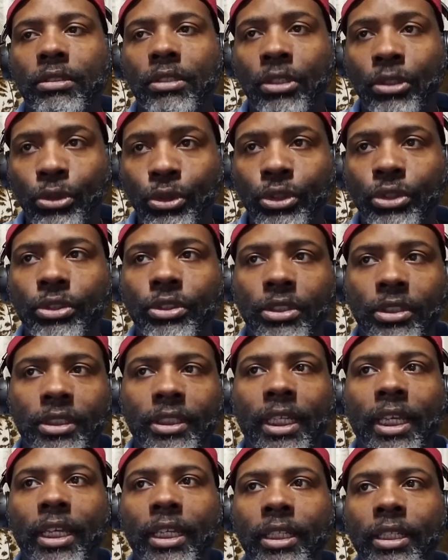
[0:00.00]
Culture
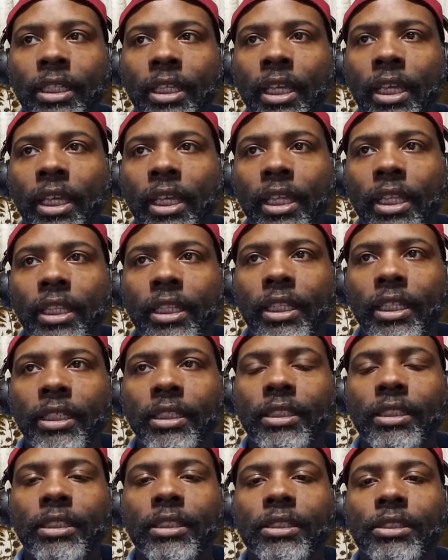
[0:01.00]
Society, they
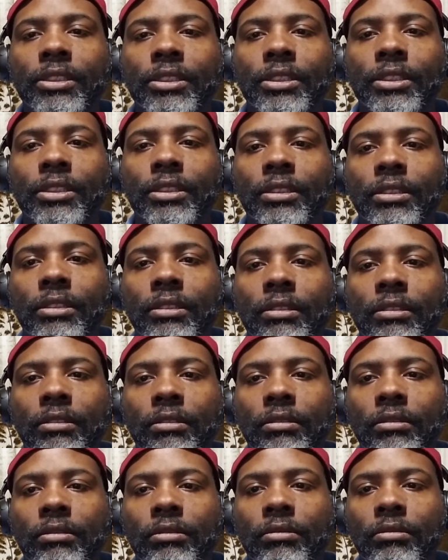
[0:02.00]
teach
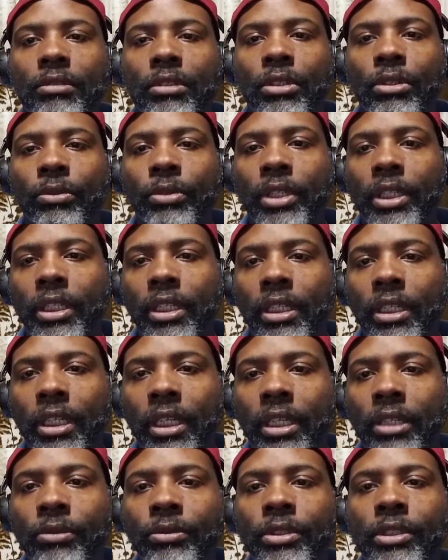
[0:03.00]
Korean
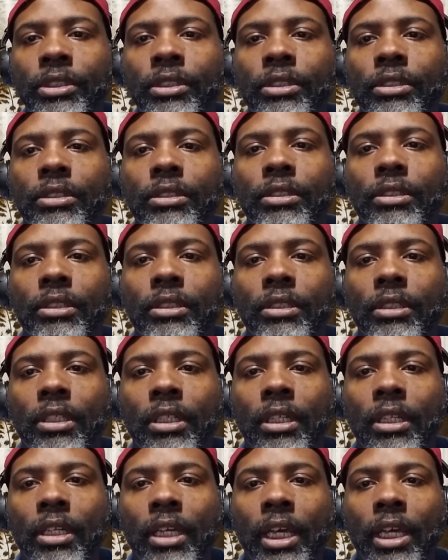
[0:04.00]
language,
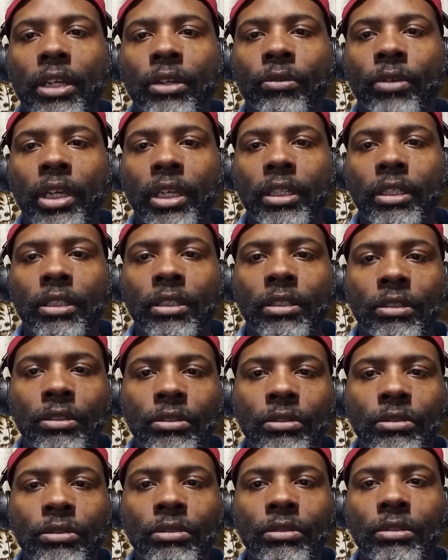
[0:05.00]
how to write in
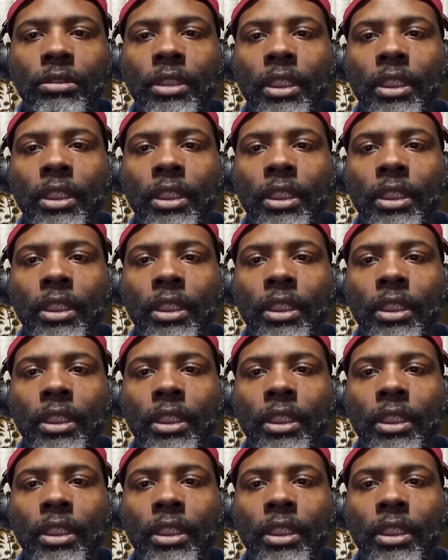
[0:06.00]
Hangul,